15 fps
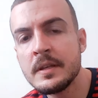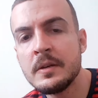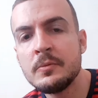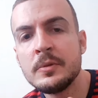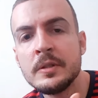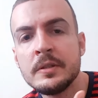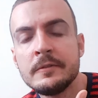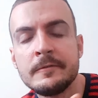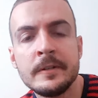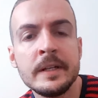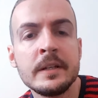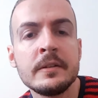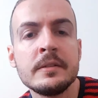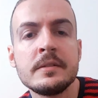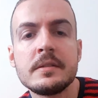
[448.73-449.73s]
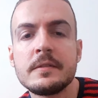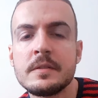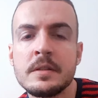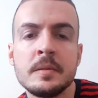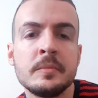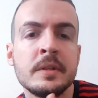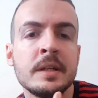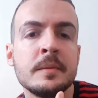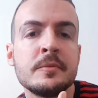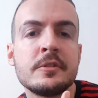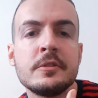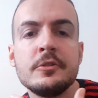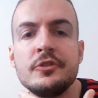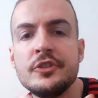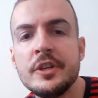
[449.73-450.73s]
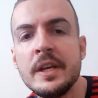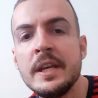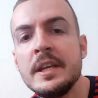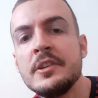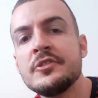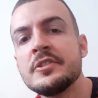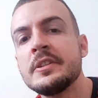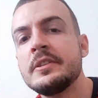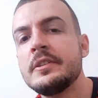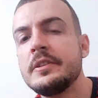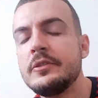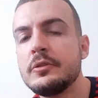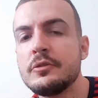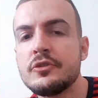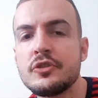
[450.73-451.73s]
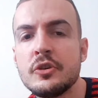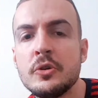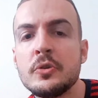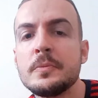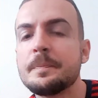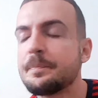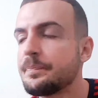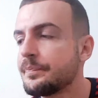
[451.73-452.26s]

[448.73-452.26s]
I want a fragrance sometimes to change and to show